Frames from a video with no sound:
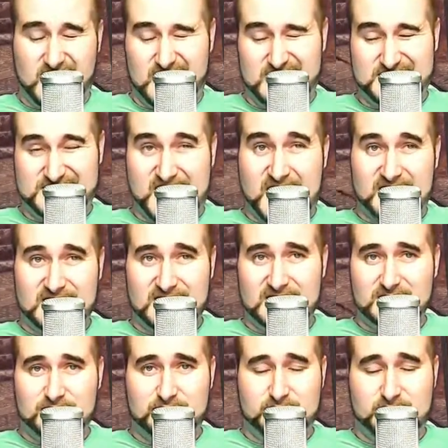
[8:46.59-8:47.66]
I doubt
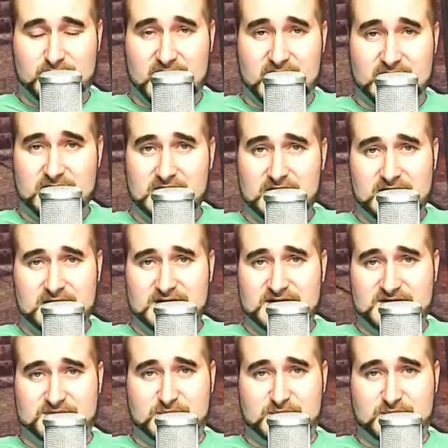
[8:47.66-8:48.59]
it, but there's